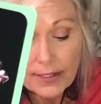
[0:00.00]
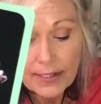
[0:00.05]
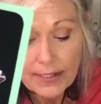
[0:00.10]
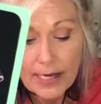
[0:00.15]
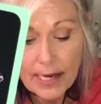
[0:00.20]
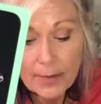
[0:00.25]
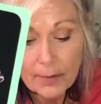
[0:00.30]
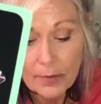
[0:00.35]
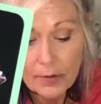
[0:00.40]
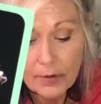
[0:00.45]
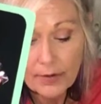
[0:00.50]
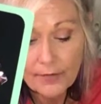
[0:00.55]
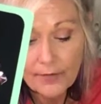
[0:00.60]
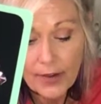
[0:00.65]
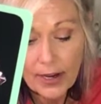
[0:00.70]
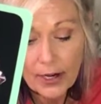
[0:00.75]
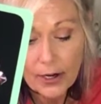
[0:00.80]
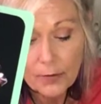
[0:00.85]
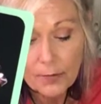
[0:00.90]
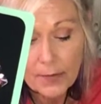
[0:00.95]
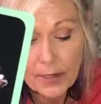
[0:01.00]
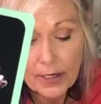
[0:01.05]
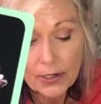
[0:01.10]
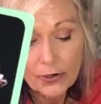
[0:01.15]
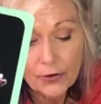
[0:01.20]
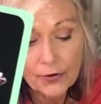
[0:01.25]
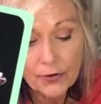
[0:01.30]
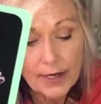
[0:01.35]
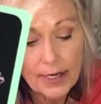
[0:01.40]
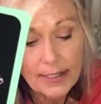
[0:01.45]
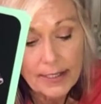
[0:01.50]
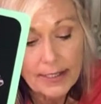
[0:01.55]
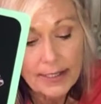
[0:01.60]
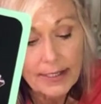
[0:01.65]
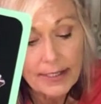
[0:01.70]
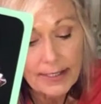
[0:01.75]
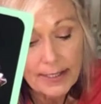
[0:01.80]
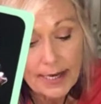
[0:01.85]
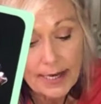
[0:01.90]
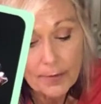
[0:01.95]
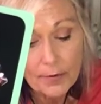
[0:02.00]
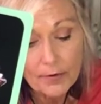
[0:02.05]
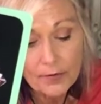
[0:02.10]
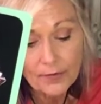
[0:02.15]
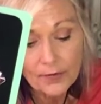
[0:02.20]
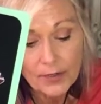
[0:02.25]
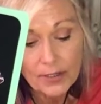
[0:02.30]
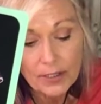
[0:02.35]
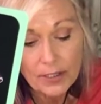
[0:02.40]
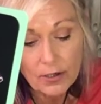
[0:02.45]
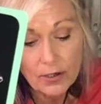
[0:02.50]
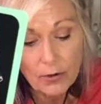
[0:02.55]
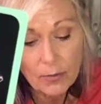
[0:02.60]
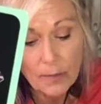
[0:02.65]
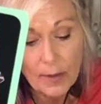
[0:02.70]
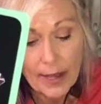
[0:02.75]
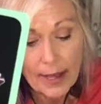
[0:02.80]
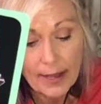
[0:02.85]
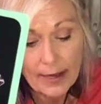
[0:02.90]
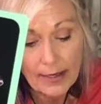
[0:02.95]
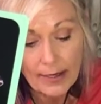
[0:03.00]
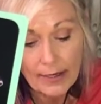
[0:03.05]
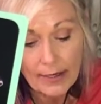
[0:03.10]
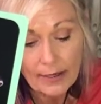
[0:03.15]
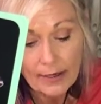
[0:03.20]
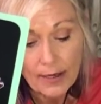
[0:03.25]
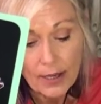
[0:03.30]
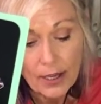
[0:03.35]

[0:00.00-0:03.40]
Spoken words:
stable environment creates a stable physical body.